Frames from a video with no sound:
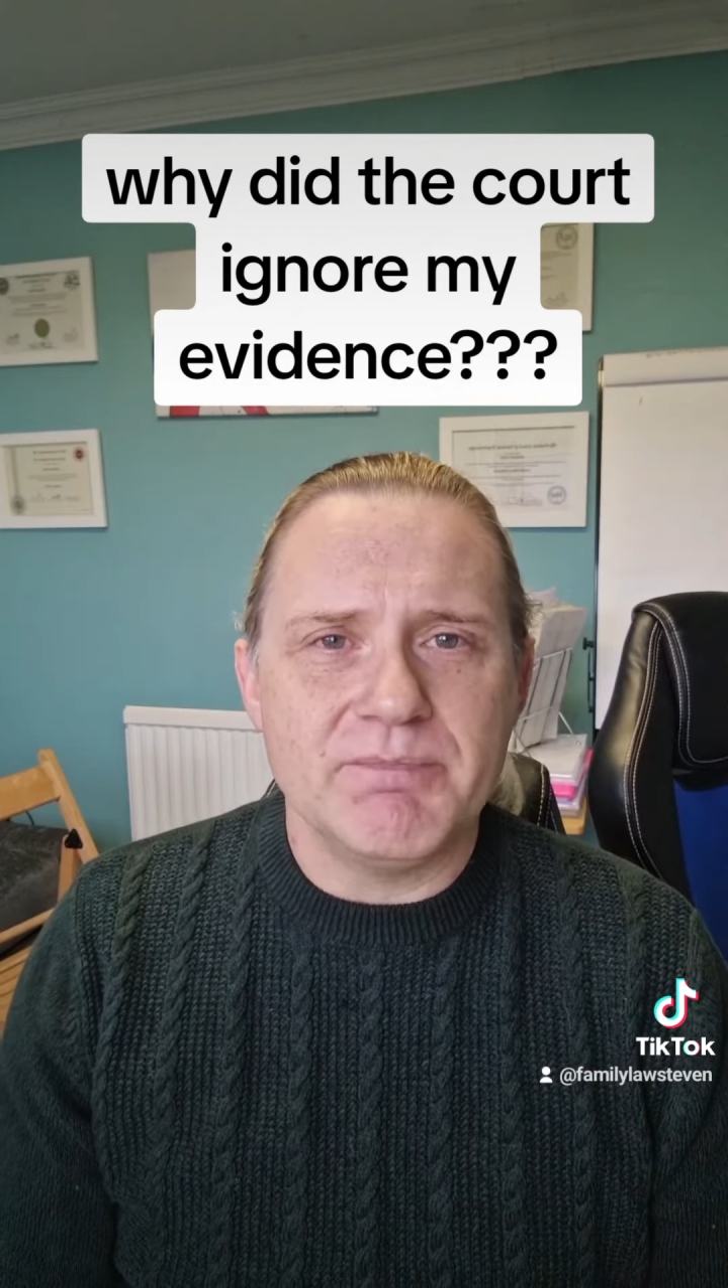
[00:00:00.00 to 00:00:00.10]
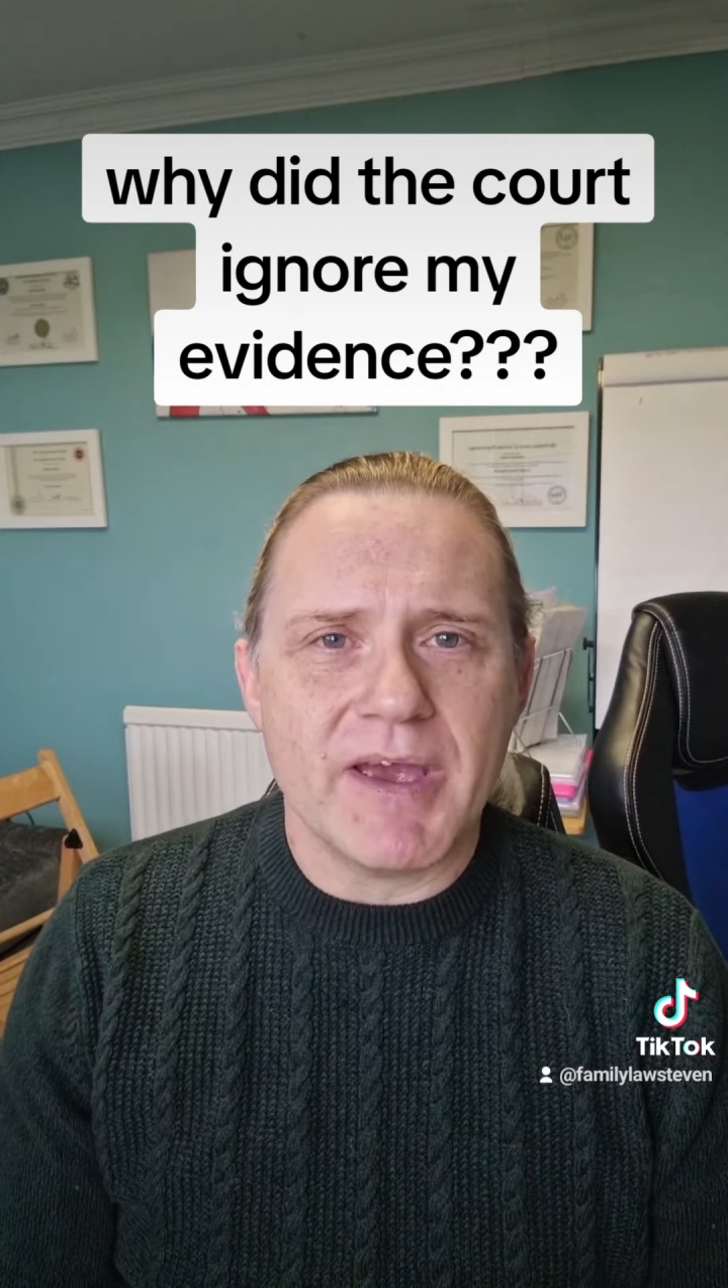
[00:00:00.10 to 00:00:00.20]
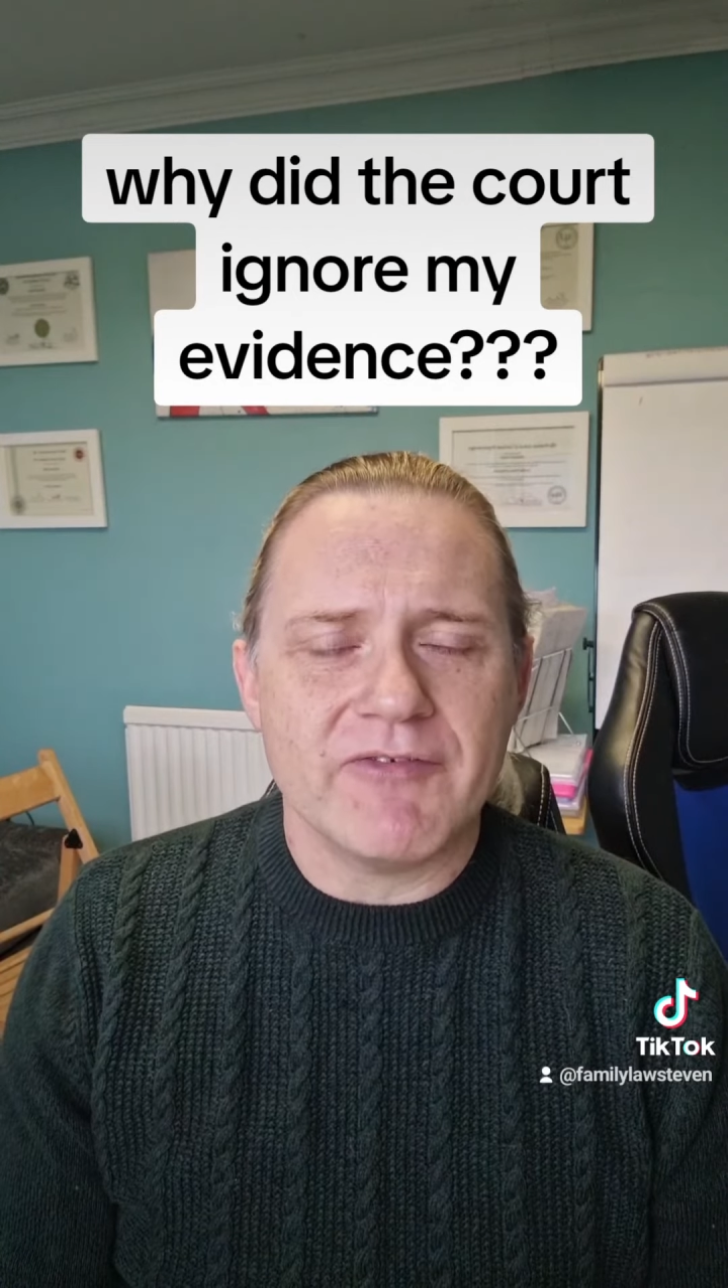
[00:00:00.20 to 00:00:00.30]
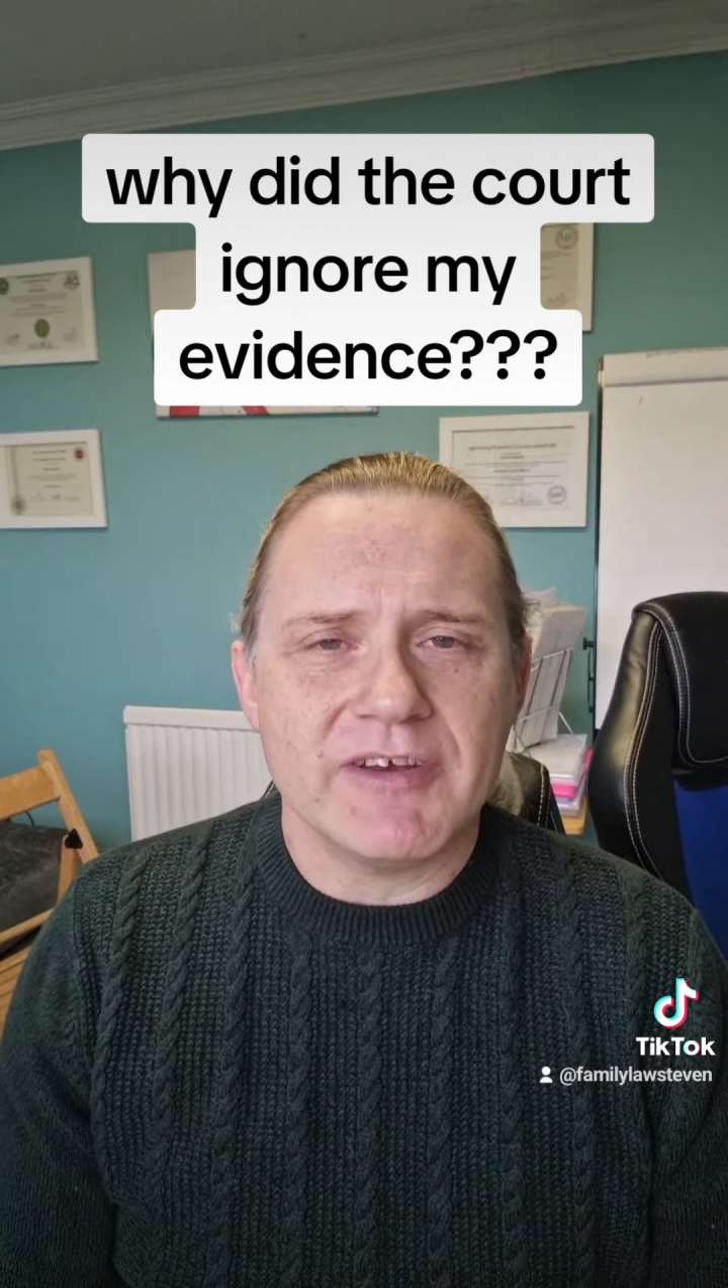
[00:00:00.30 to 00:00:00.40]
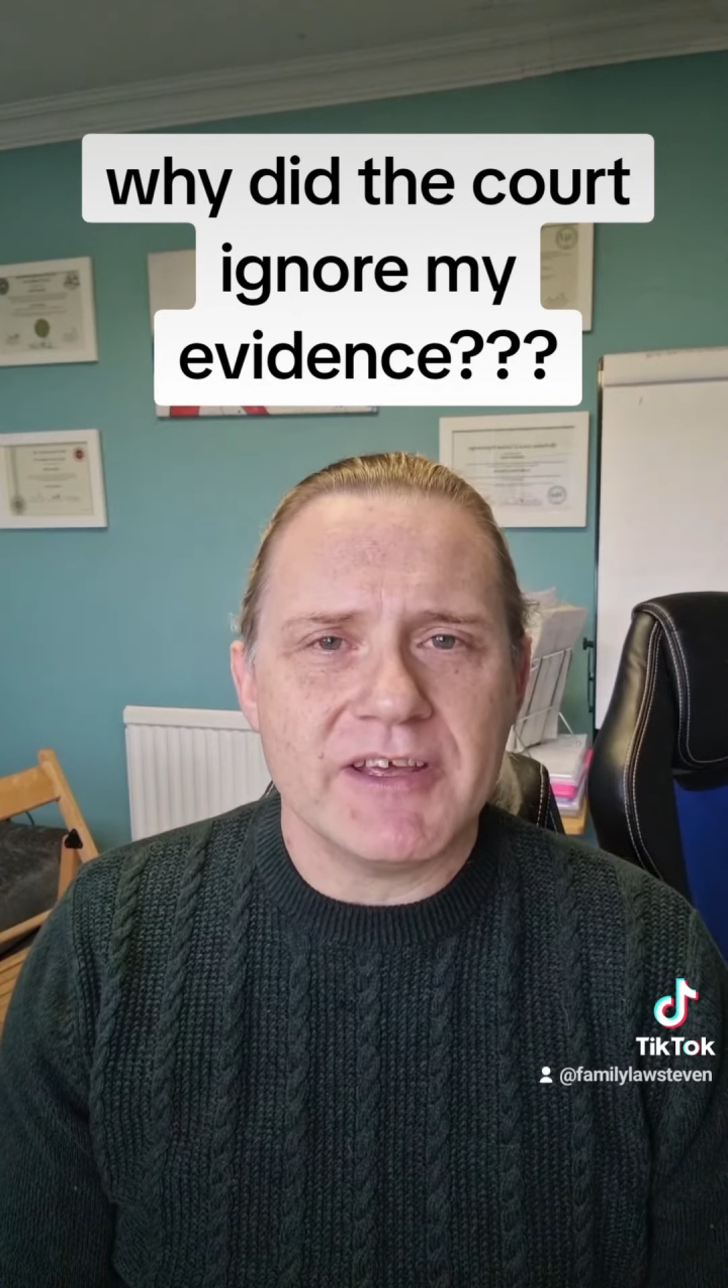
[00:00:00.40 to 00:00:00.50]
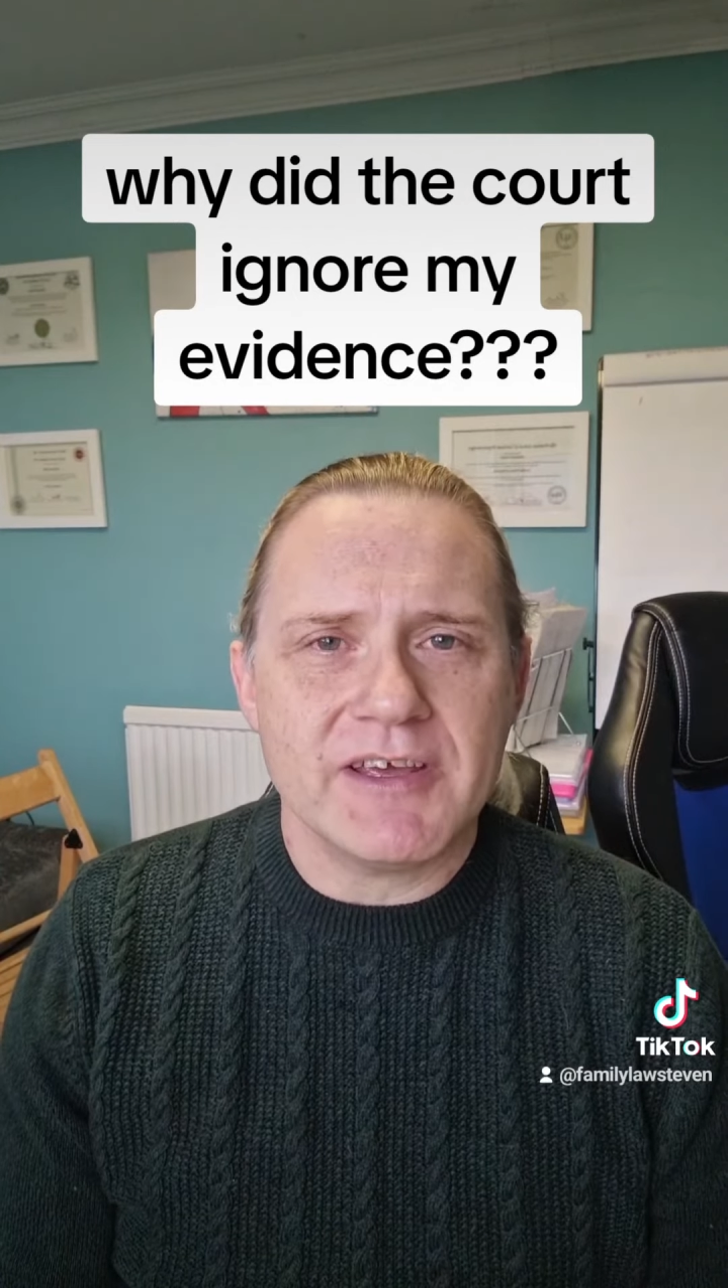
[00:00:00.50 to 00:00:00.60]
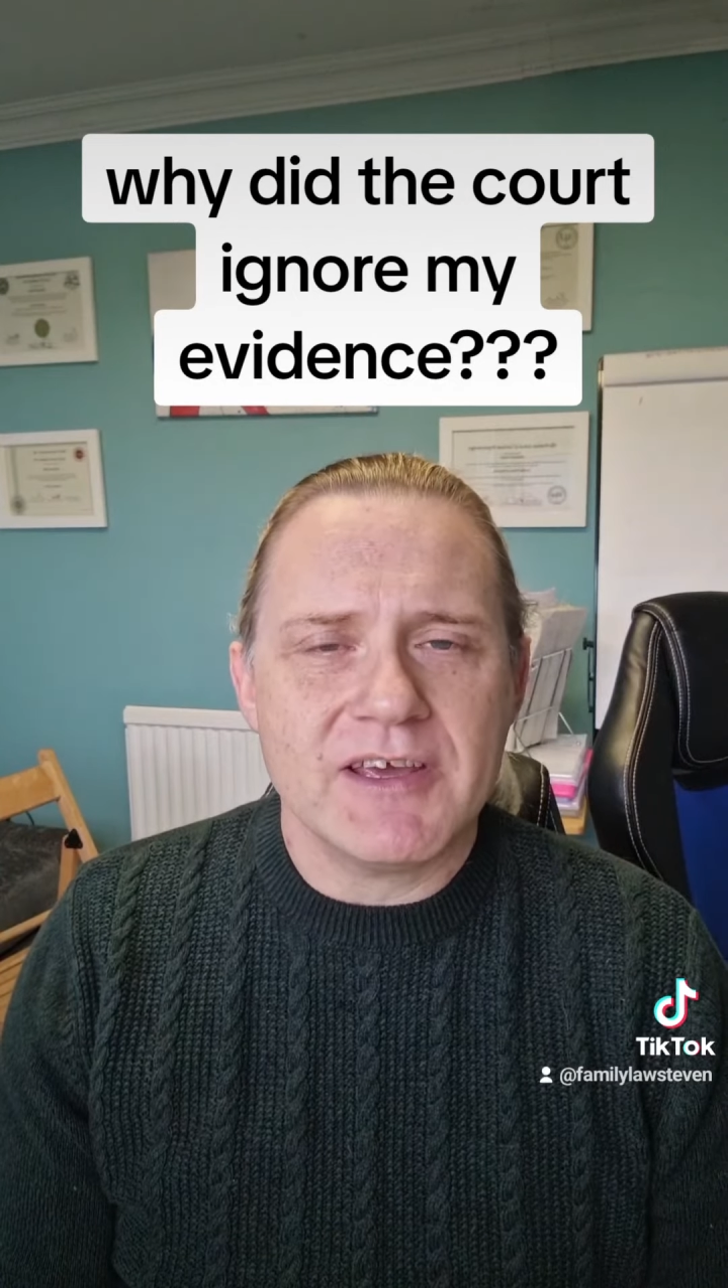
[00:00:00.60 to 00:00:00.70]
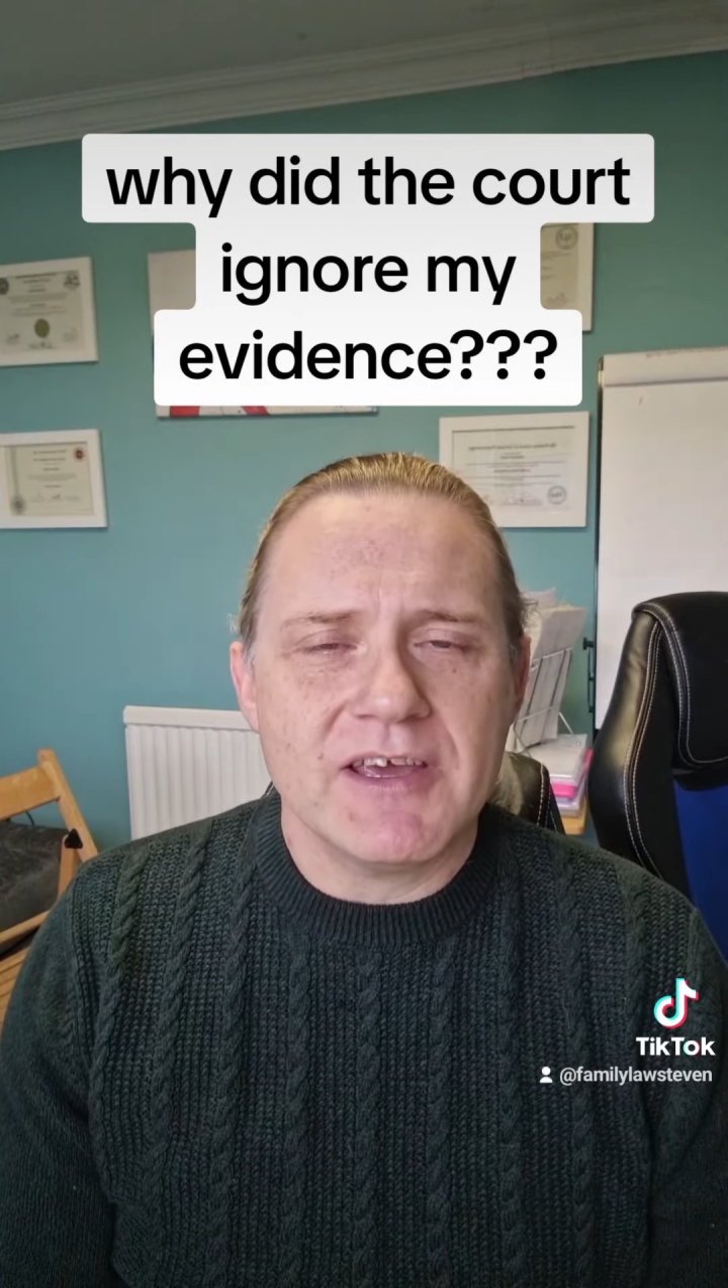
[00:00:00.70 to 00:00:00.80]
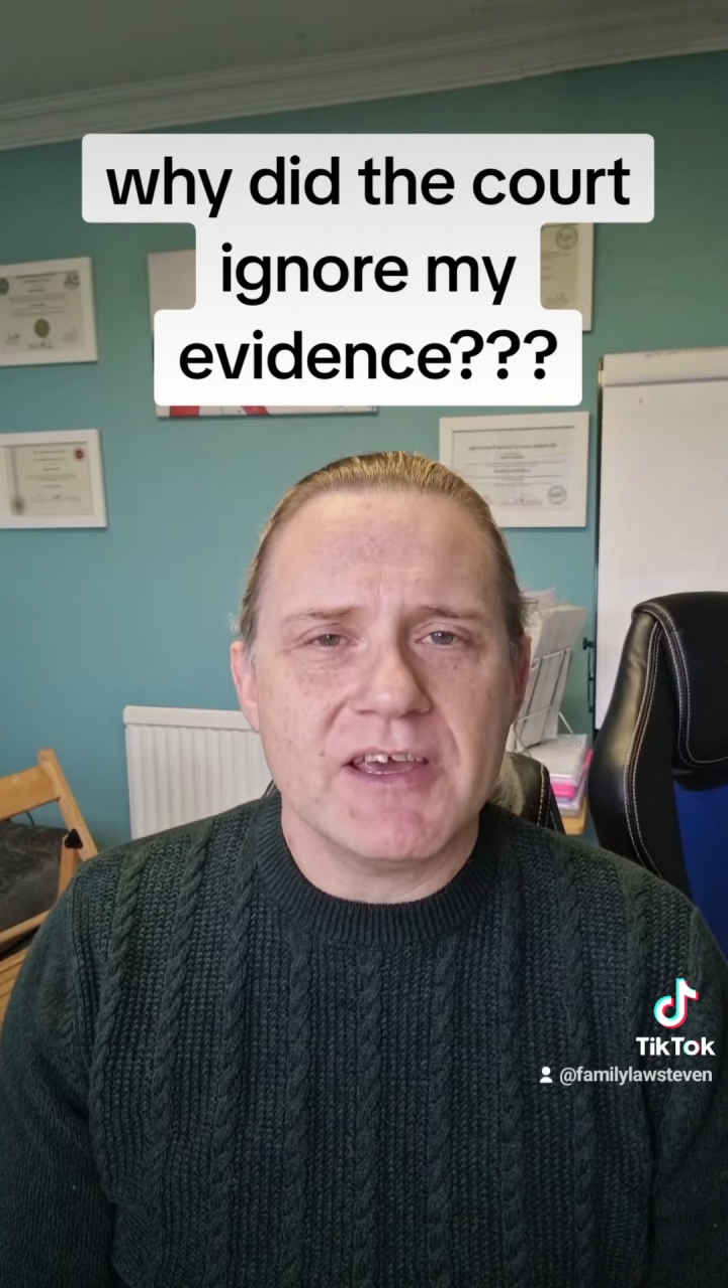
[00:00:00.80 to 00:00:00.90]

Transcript: burying it